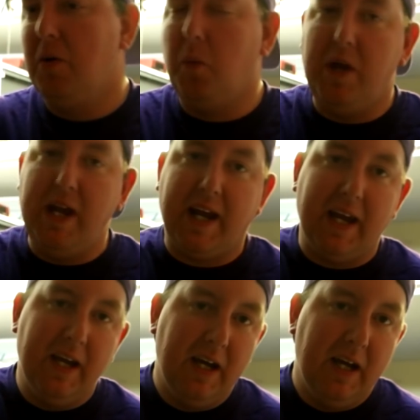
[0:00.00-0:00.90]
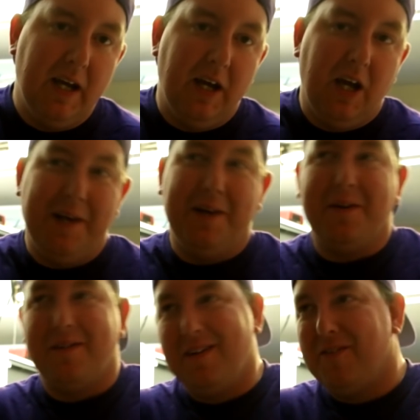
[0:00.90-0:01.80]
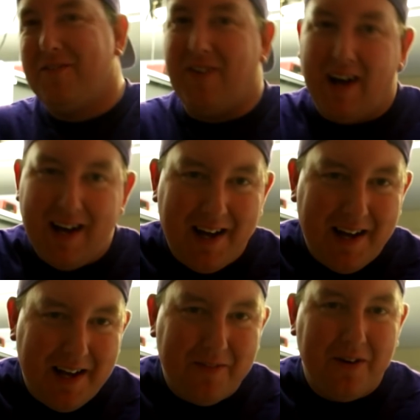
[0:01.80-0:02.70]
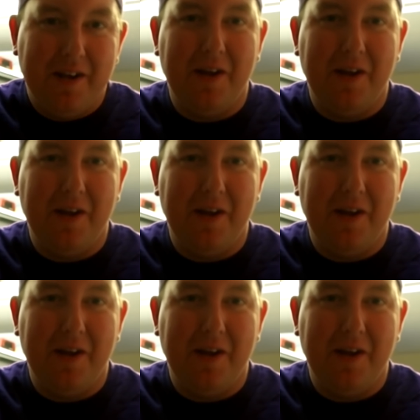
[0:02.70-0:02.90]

week 5,